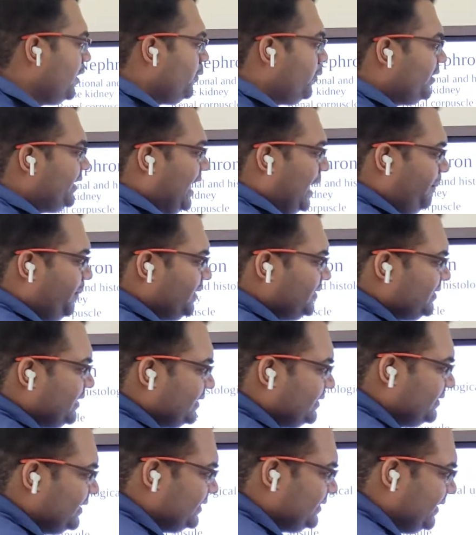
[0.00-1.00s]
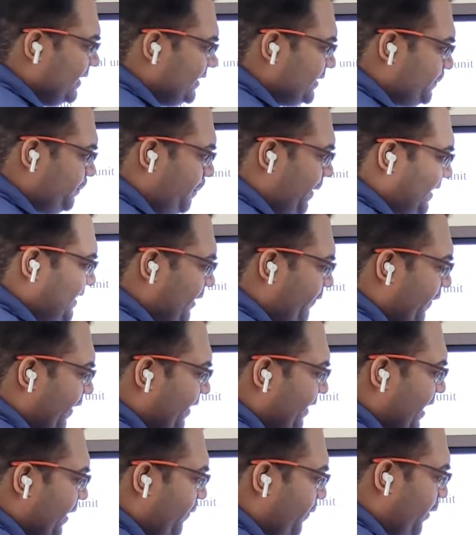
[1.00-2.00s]
What happens is this
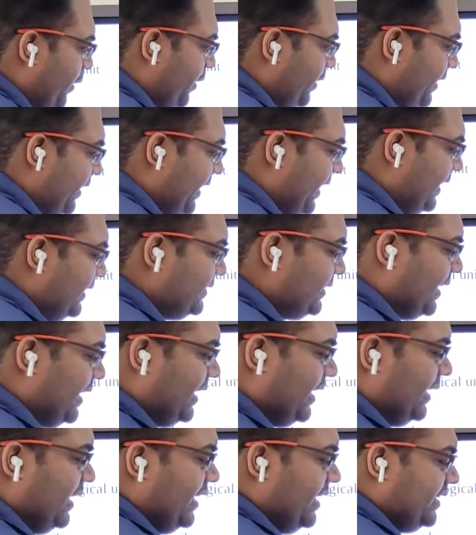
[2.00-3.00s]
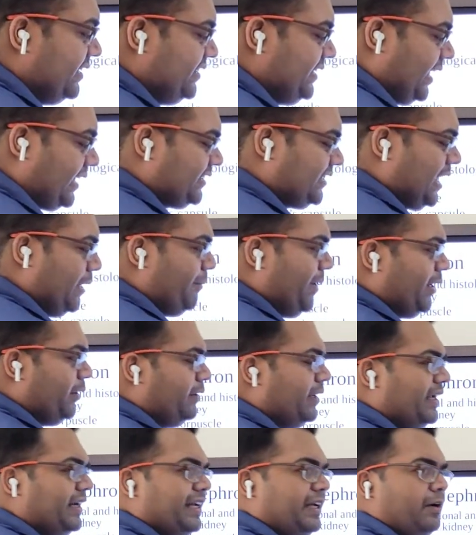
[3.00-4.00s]
specific nephron is a
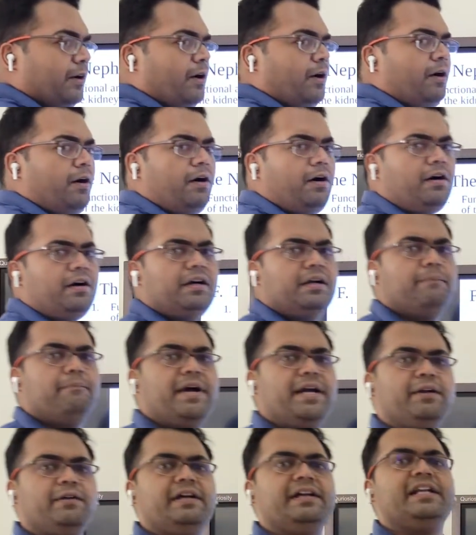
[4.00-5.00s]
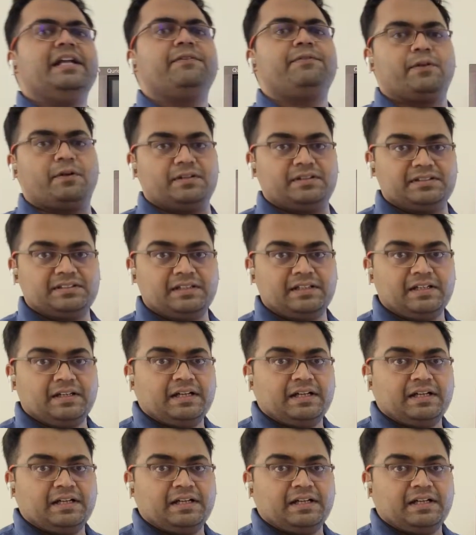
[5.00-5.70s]
juxtamedullary or medullary nephron.